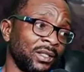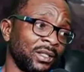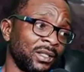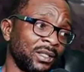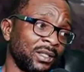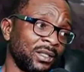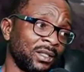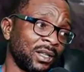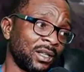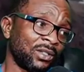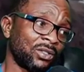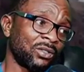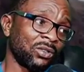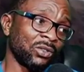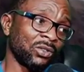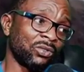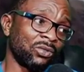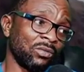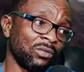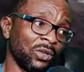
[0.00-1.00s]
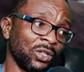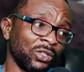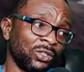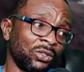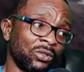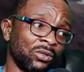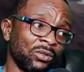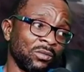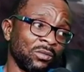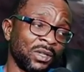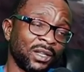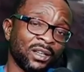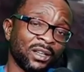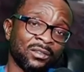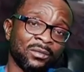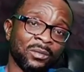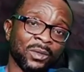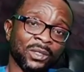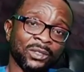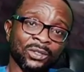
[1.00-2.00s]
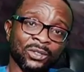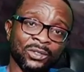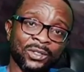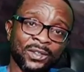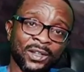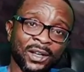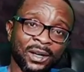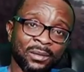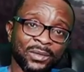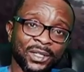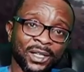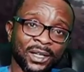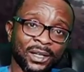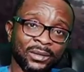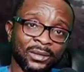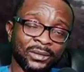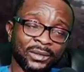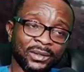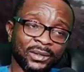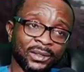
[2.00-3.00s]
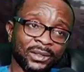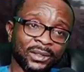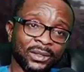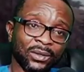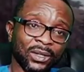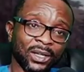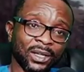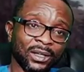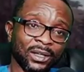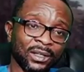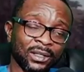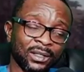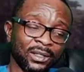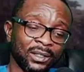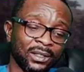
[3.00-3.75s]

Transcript: That's not too much. So make everybody just calm down. Okay?